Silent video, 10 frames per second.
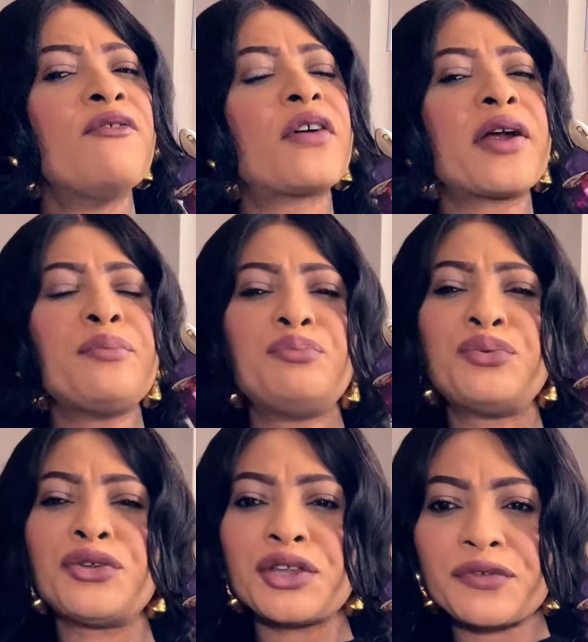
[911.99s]
Very
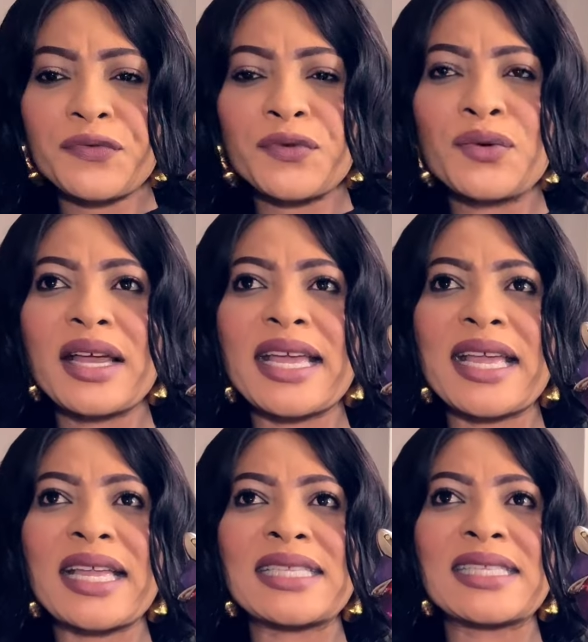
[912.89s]
beautiful.
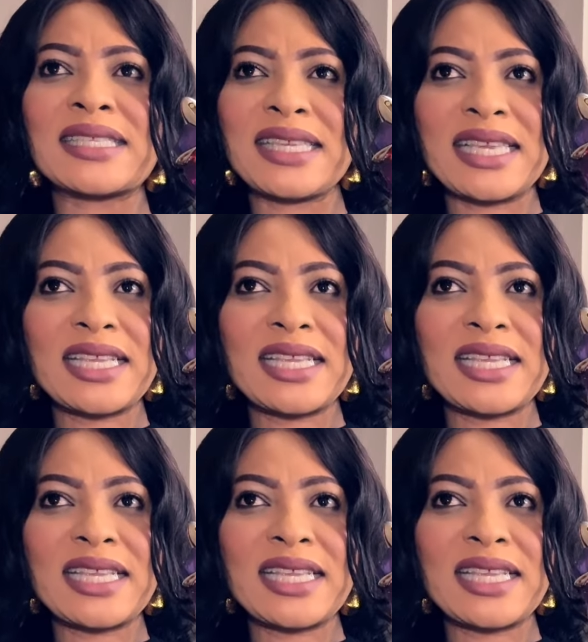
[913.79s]
It's